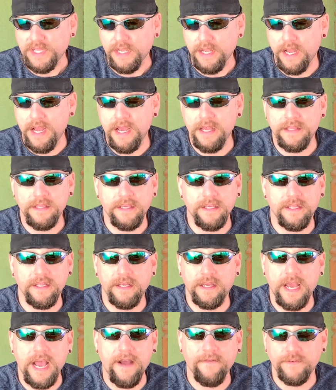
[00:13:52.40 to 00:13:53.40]
uh, the,
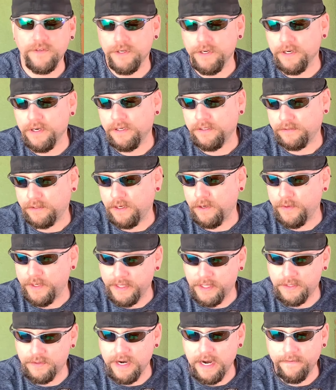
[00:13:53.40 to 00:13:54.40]
after owning
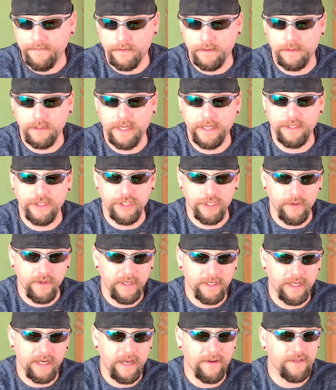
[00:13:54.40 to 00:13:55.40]
this rifle and
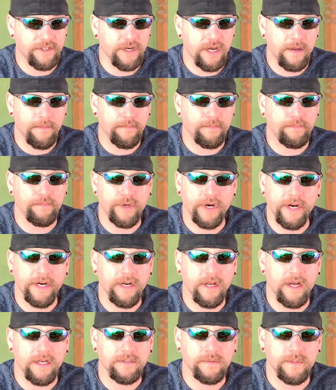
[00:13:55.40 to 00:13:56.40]
shooting it, I've shot prairie
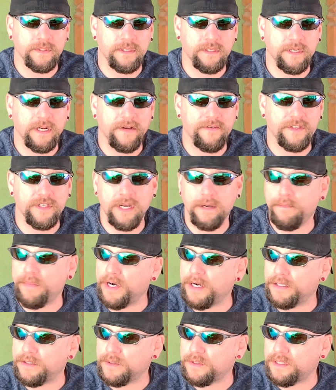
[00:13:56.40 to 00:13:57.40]
dogs with it, I've shot
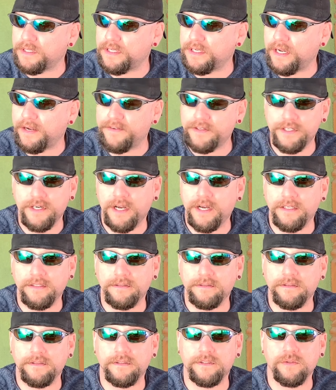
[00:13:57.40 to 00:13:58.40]
birds with it, I've shot
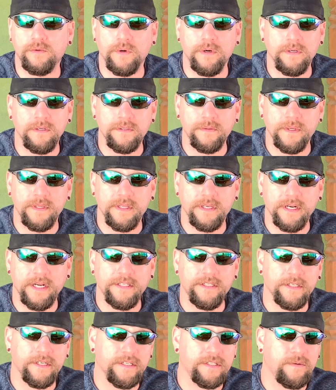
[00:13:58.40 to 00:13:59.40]
you know, squirrels with it. I
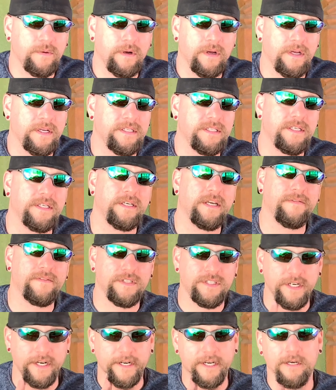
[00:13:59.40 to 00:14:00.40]
took a squirrel hunting. You have to
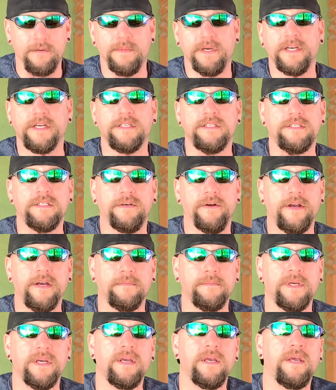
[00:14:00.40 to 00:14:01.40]
check out my
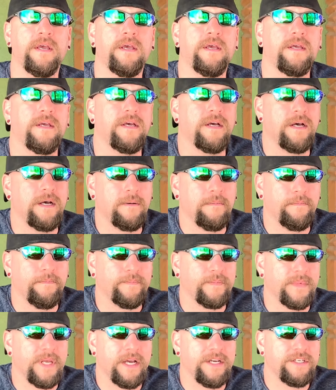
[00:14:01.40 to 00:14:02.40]
Instagram. Um,
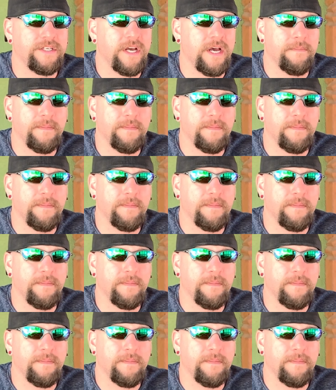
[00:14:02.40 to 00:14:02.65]
I shot